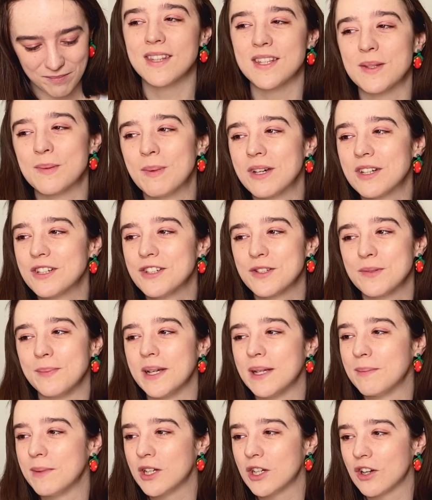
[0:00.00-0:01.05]
This book just
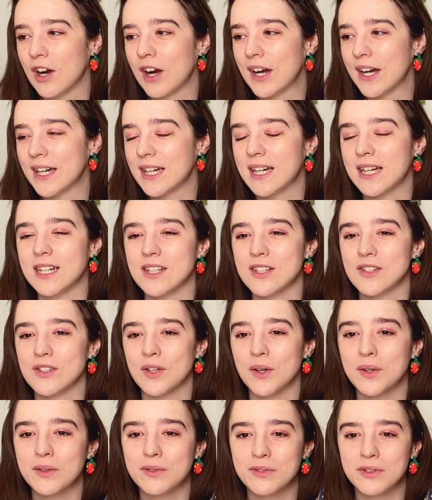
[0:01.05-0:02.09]
made me cry. It is
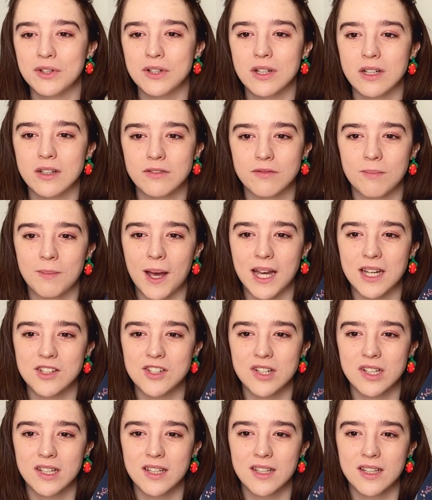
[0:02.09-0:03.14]
so full of
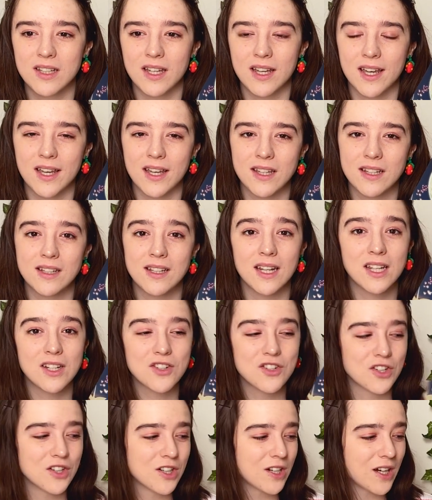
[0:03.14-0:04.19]
magic and
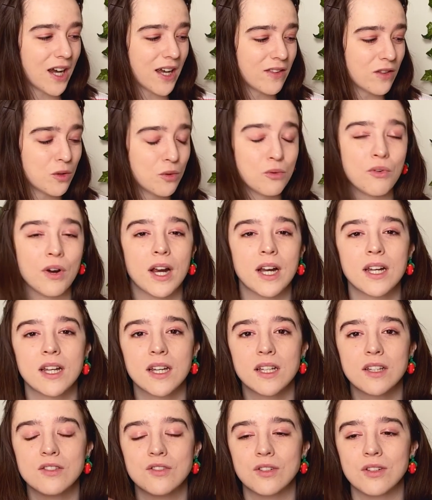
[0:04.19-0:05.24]
nature, and the
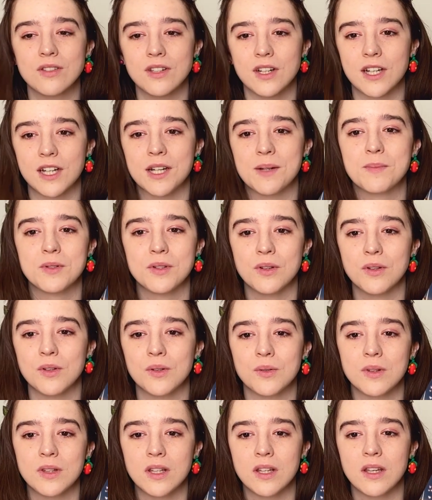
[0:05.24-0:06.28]
writing is just
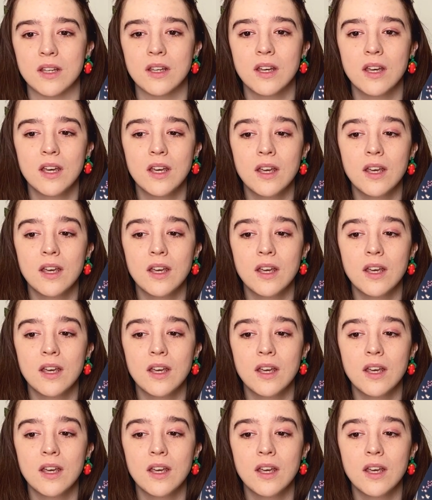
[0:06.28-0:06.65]
absolutely